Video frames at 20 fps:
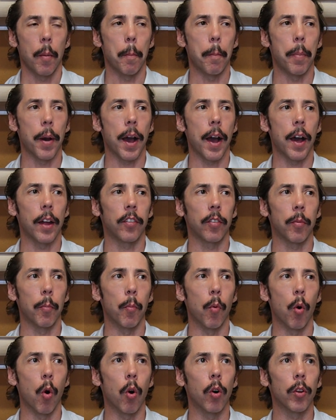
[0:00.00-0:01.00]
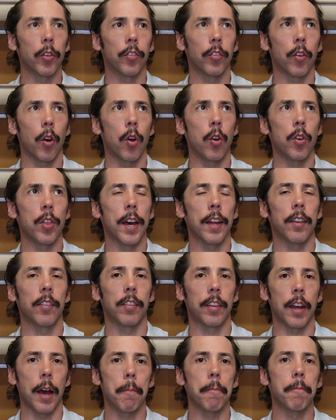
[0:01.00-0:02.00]
but more so that
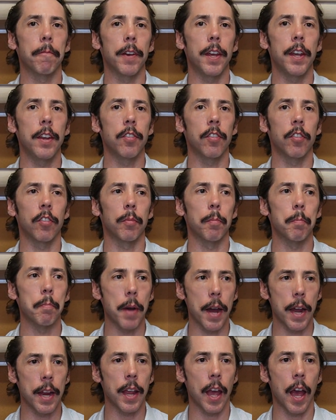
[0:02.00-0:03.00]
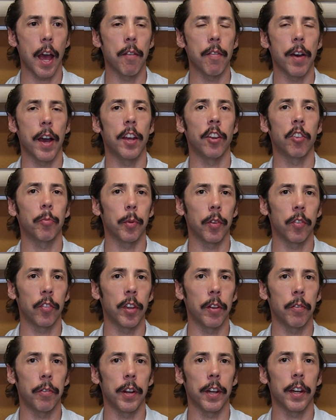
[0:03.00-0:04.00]
some visas may have a
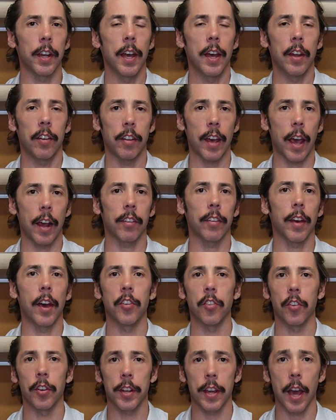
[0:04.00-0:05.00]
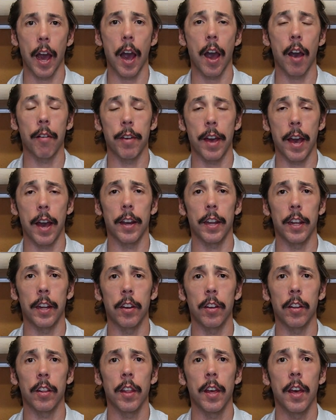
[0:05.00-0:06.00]
specific taxation carve out in
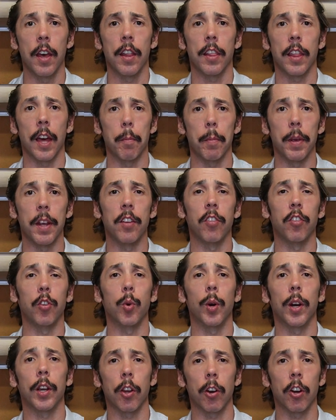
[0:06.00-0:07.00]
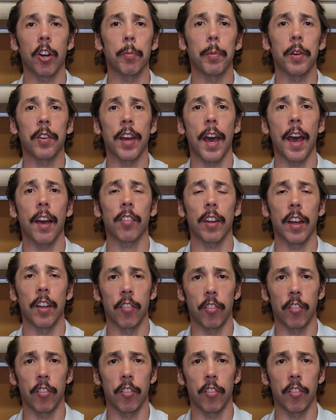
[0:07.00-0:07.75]
it. That means you are going to be taxed a